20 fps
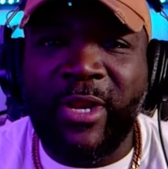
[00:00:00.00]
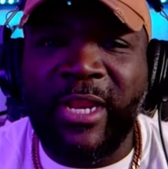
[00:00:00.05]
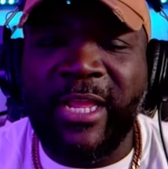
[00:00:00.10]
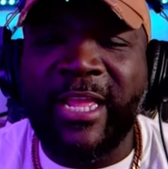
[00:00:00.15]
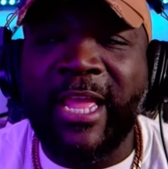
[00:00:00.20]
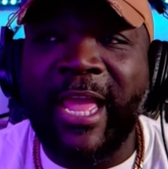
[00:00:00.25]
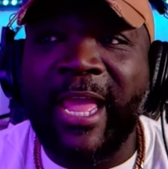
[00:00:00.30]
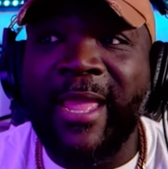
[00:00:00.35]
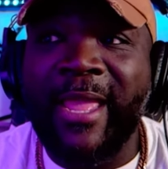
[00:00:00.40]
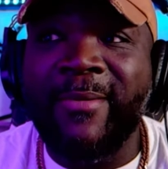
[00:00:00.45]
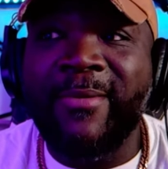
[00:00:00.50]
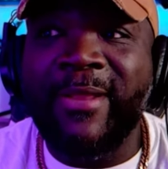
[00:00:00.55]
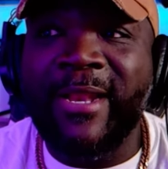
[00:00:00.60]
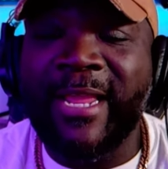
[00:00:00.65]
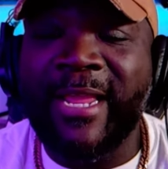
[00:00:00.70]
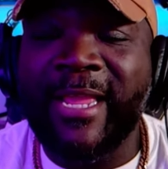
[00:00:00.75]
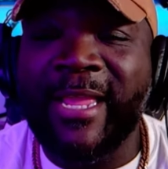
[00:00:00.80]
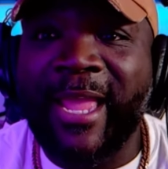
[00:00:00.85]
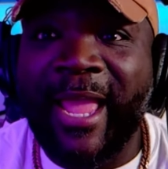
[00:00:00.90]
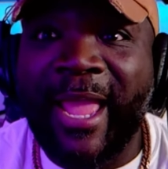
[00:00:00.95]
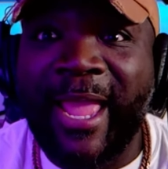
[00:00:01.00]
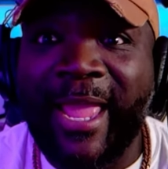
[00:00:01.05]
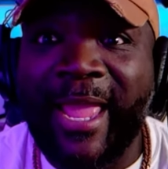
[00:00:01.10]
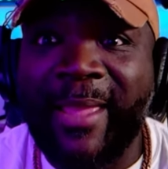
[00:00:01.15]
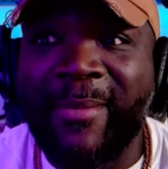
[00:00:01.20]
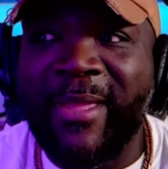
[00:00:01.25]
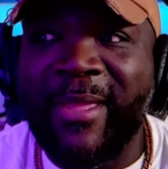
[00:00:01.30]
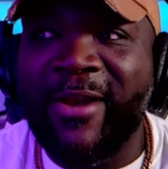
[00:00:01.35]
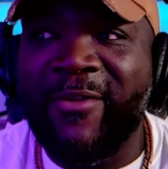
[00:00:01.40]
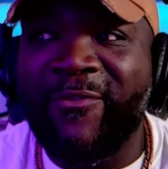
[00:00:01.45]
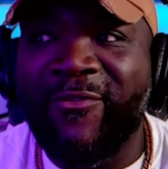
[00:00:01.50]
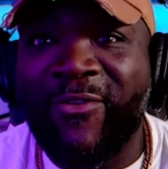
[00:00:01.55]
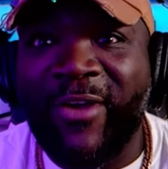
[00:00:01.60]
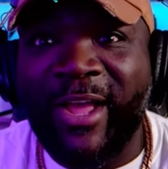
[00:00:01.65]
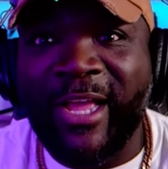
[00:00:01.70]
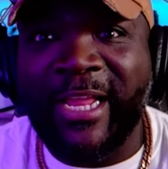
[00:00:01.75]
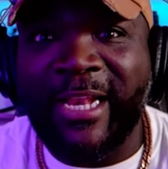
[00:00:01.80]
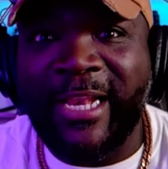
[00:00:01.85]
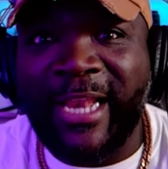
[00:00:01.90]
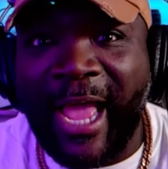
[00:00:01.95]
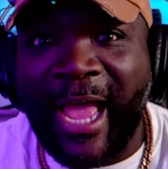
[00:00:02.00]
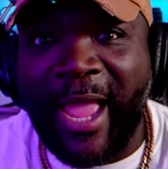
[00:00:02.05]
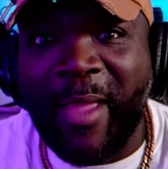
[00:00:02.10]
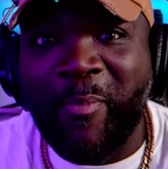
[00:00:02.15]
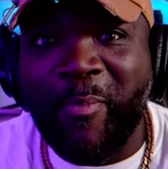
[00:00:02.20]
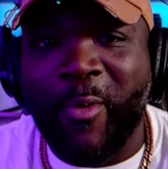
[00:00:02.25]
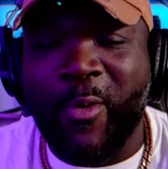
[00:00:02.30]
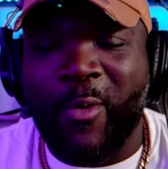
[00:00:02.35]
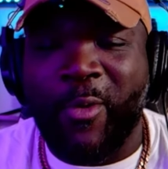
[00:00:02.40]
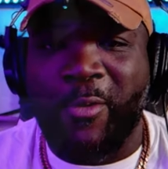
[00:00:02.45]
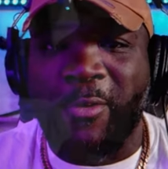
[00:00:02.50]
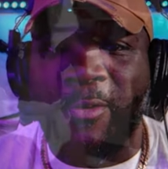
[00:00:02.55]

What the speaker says: He came in the game in a fucking diaper.